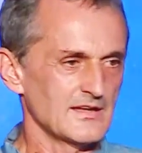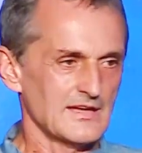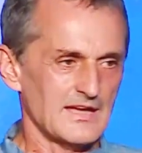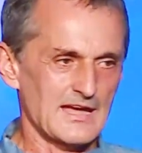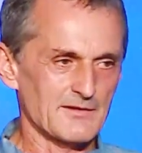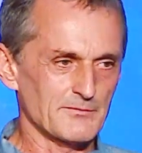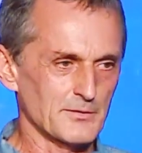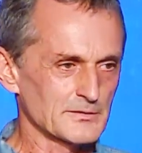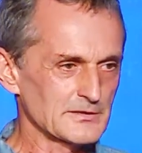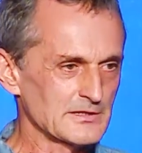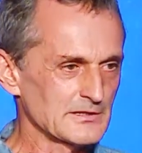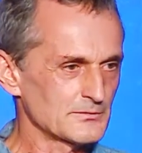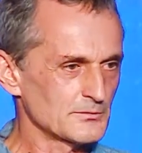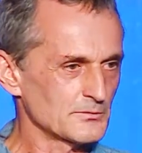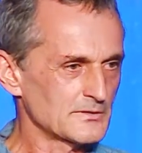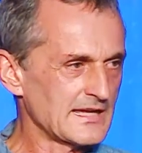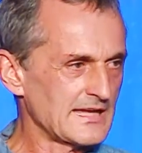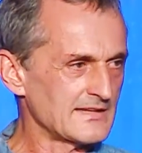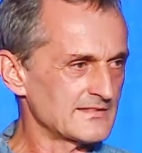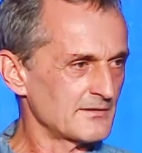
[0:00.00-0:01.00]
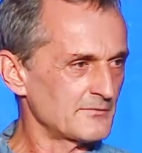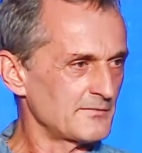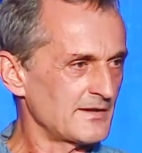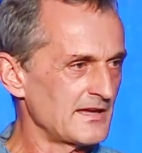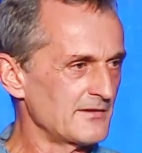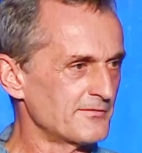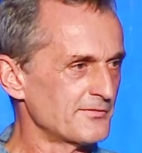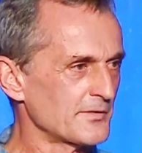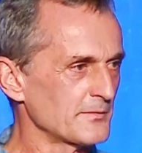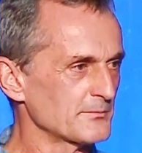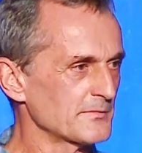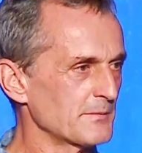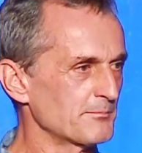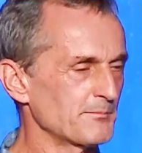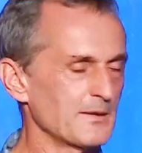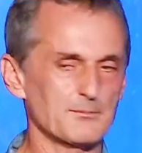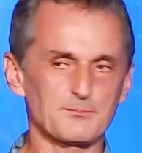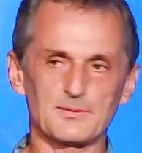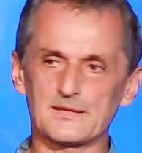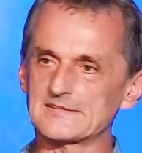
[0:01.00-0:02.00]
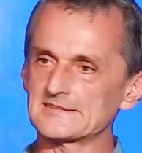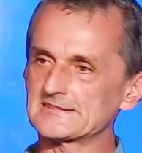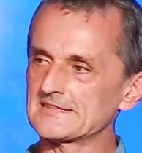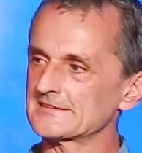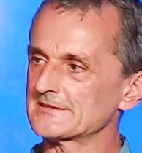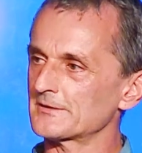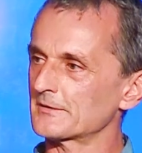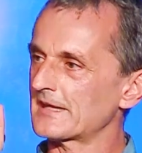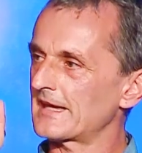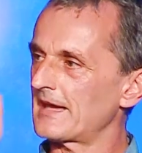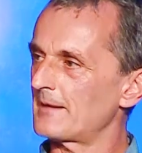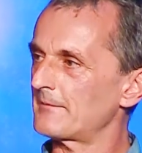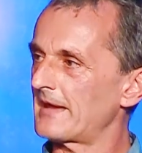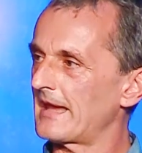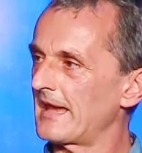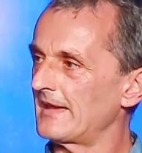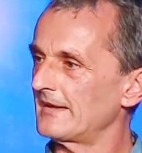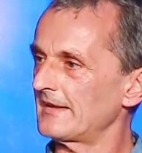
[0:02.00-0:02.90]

I wanted to get away from the people and says, okay, I'm